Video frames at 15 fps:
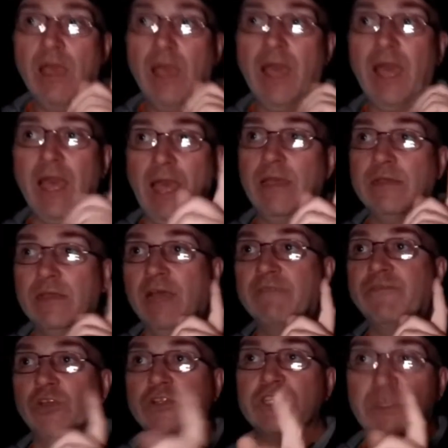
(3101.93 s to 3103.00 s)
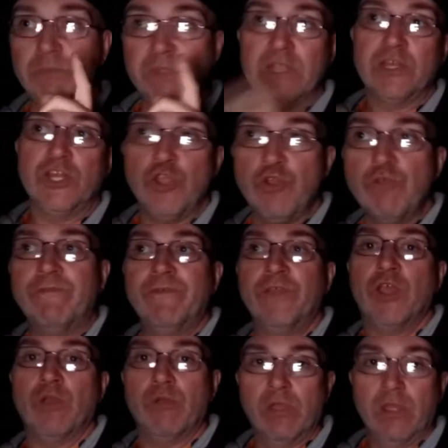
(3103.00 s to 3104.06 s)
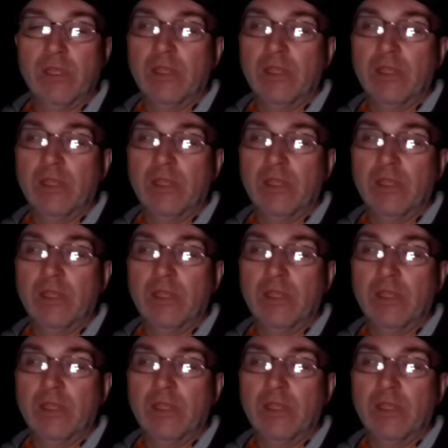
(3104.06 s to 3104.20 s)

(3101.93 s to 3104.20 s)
I've got something new for you.